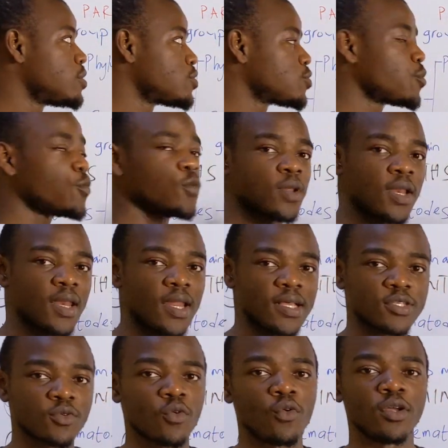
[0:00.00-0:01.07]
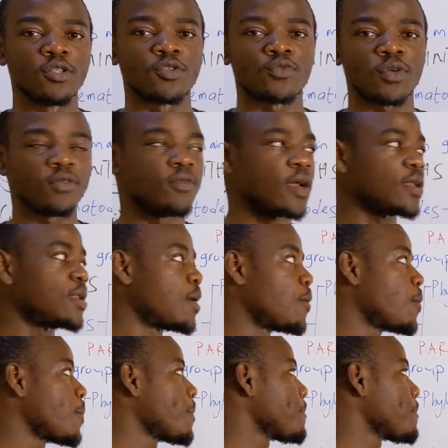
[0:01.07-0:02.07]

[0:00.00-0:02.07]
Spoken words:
So let's go into it right now.